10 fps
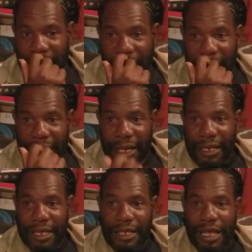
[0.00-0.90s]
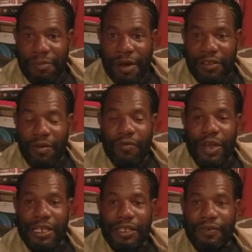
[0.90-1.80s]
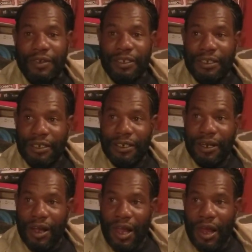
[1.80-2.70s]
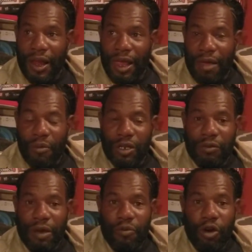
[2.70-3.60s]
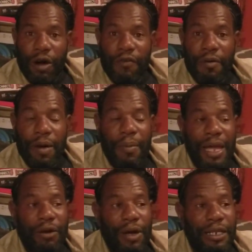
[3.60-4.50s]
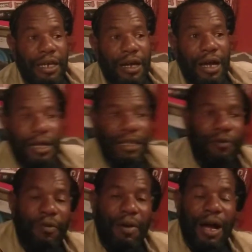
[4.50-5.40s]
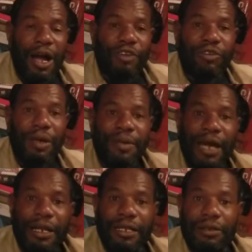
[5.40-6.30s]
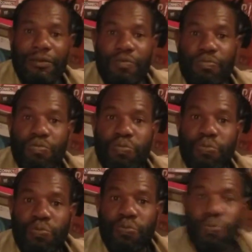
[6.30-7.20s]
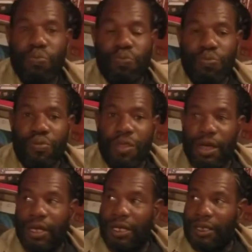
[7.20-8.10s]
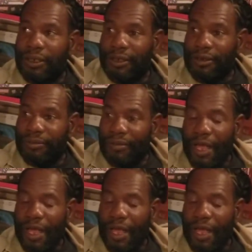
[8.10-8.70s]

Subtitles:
Yeah, they say you have some relative. But he broke off of a bike one year and live over Audrey them here. Don't you not fit? Shh. I call his name.